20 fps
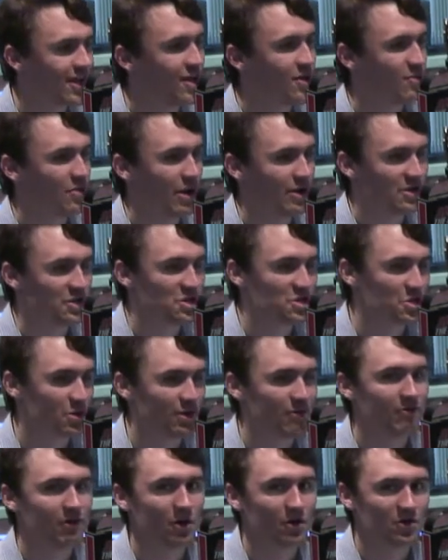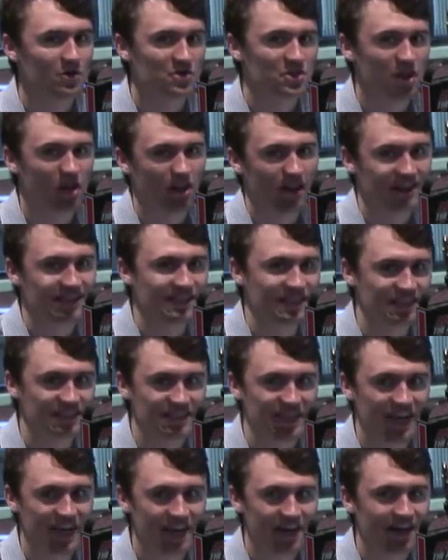registering voters, collecting
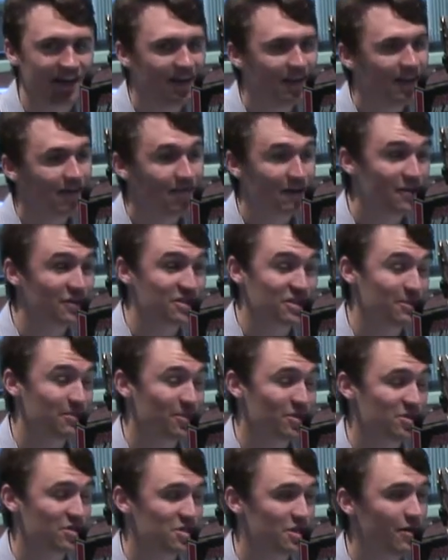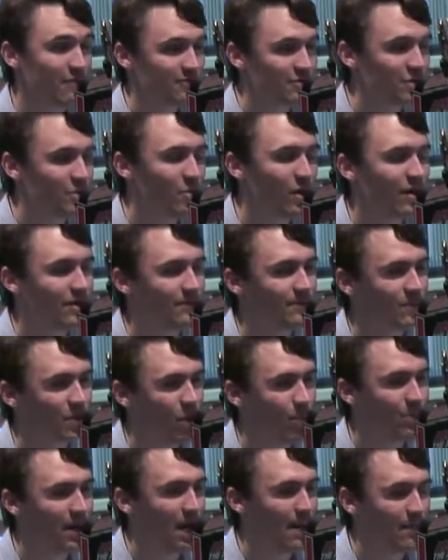data. Very similar stuff to what
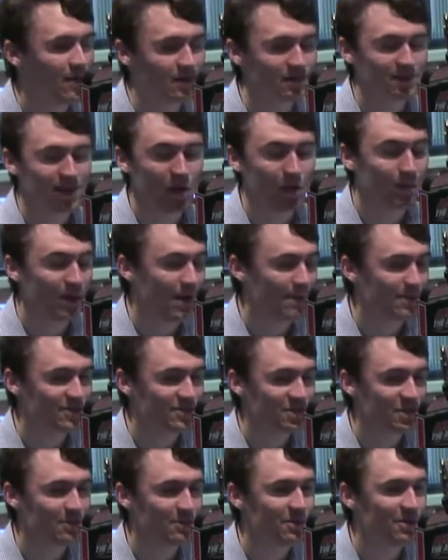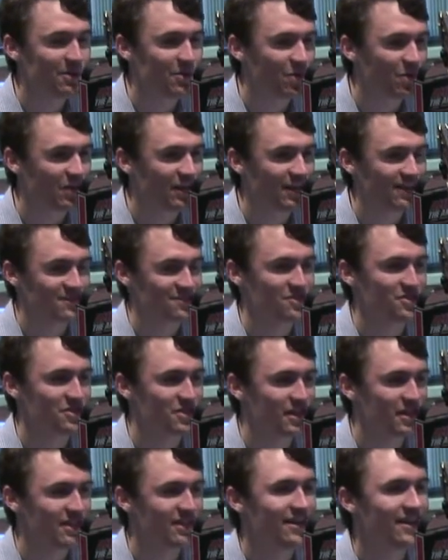Obama's community organizers
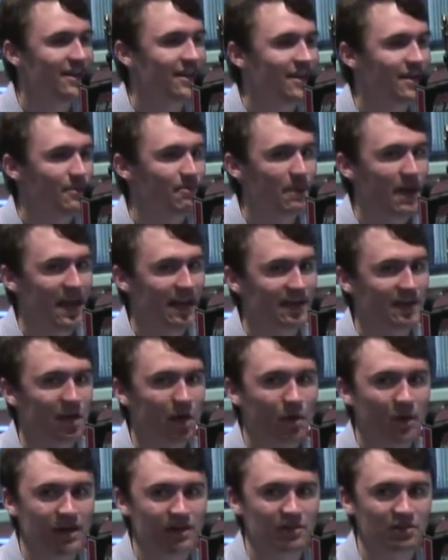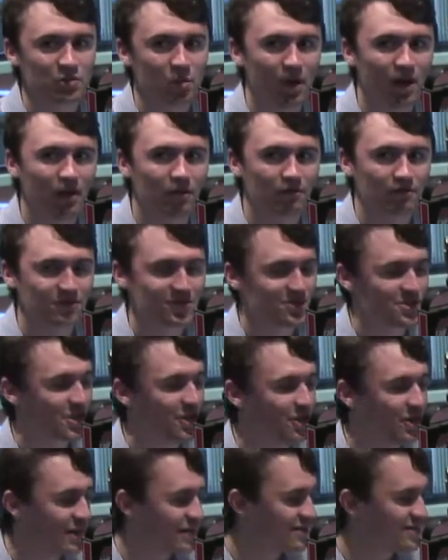did back in 08 and 12.
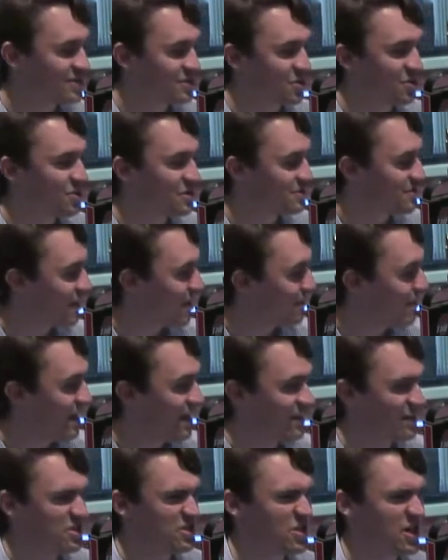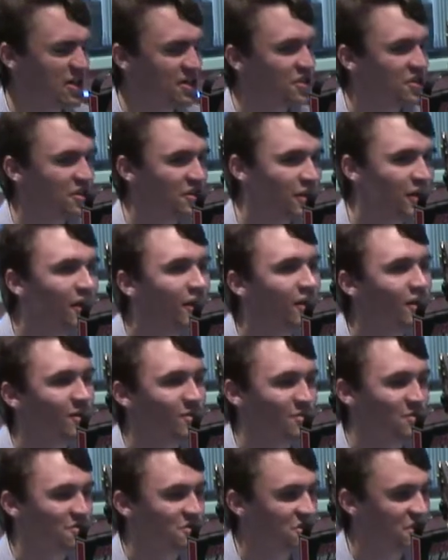So as school is now back in session,
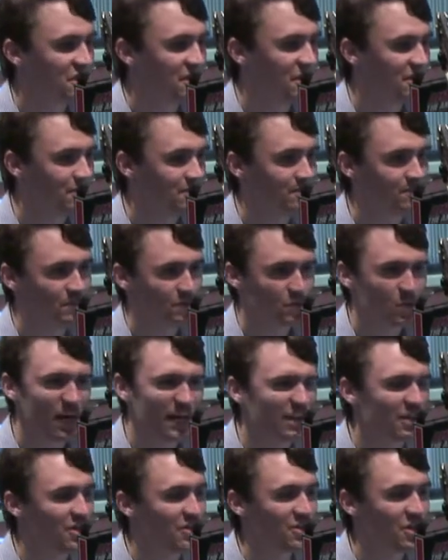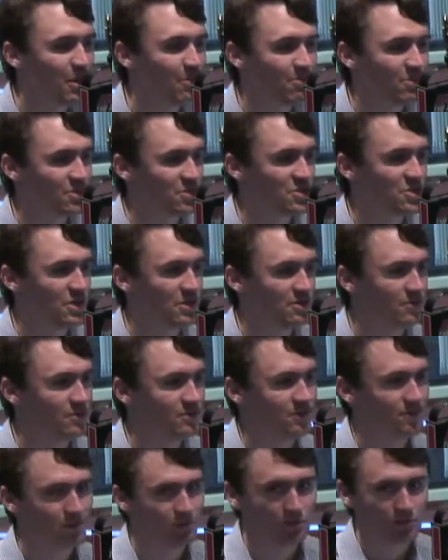we're seeing record numbers of
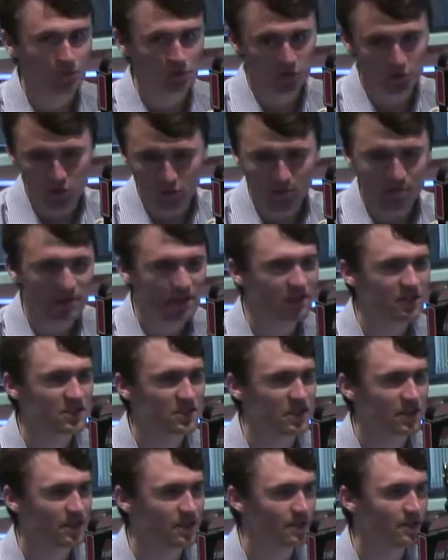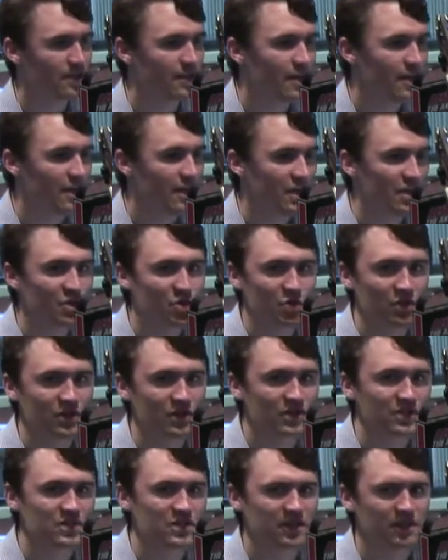recruitments and
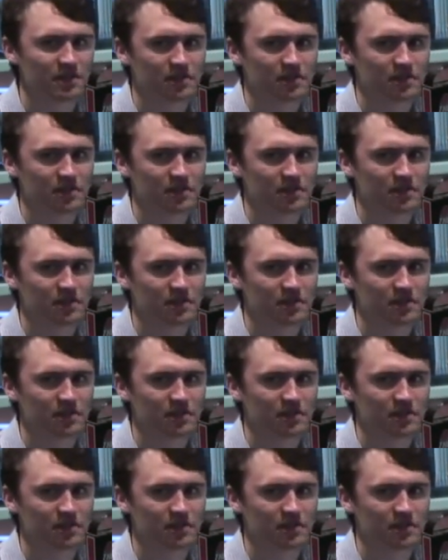inquiries and